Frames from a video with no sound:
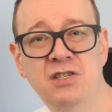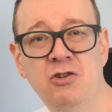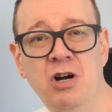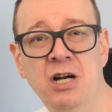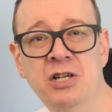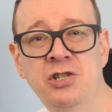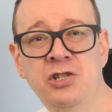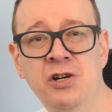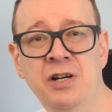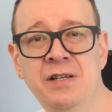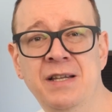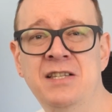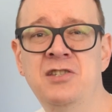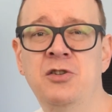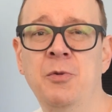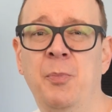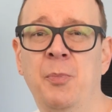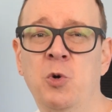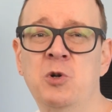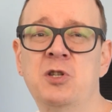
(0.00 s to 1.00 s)
structure that
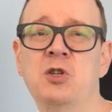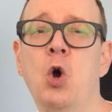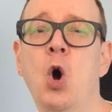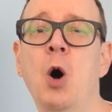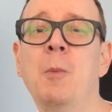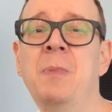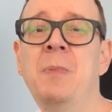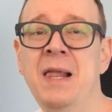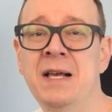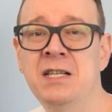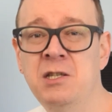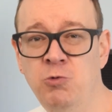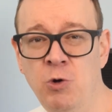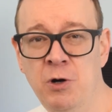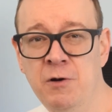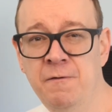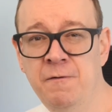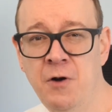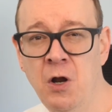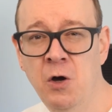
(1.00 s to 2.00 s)
supports complex
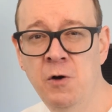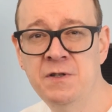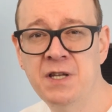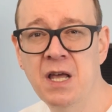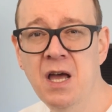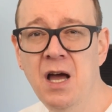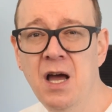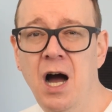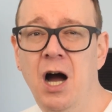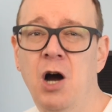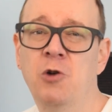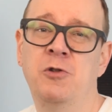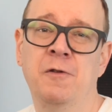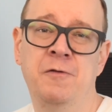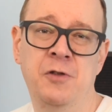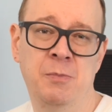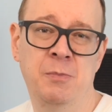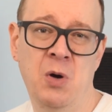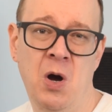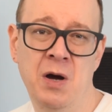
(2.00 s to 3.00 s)
workflows out
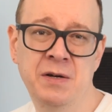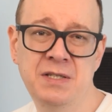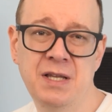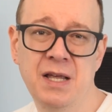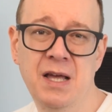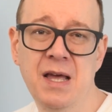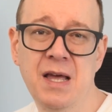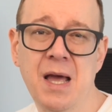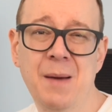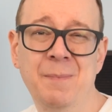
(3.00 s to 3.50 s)
of the box.